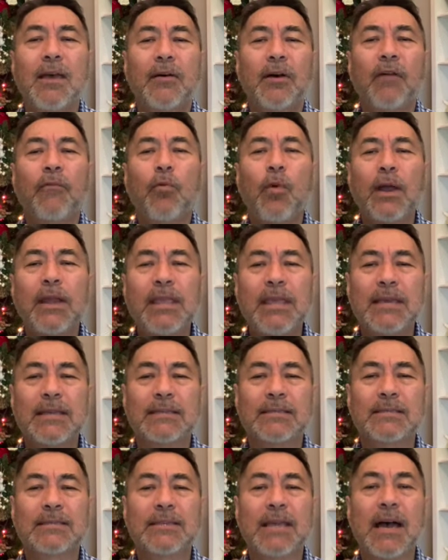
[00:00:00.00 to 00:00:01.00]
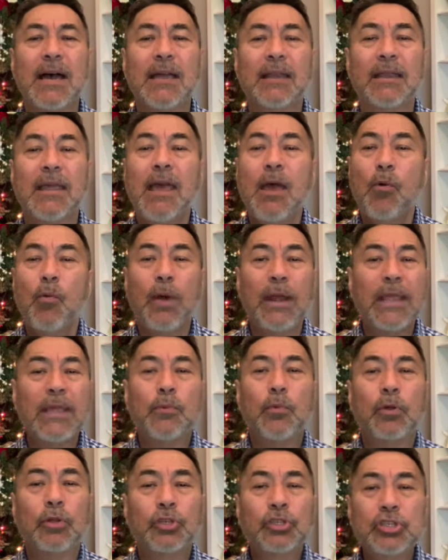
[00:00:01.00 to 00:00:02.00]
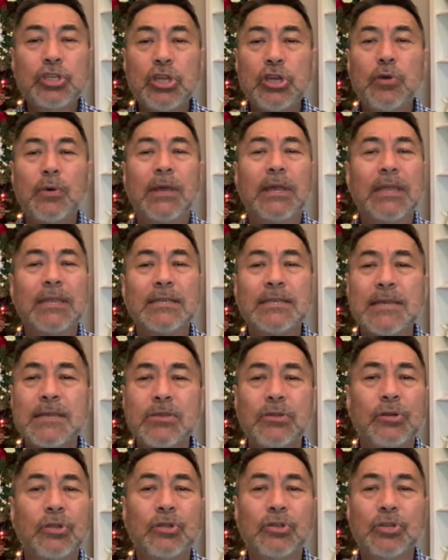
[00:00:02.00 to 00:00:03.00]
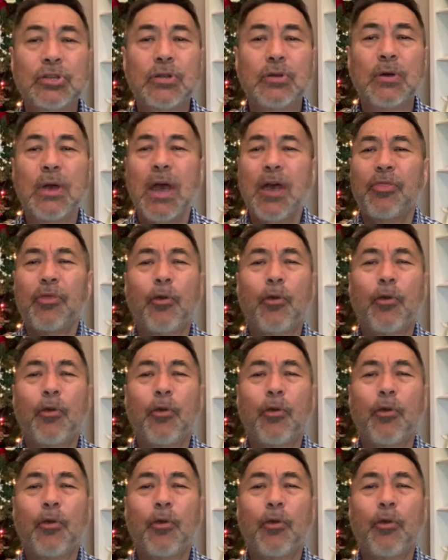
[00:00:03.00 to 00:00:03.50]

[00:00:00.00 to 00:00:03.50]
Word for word: of what He has done, what He will do and continue to do,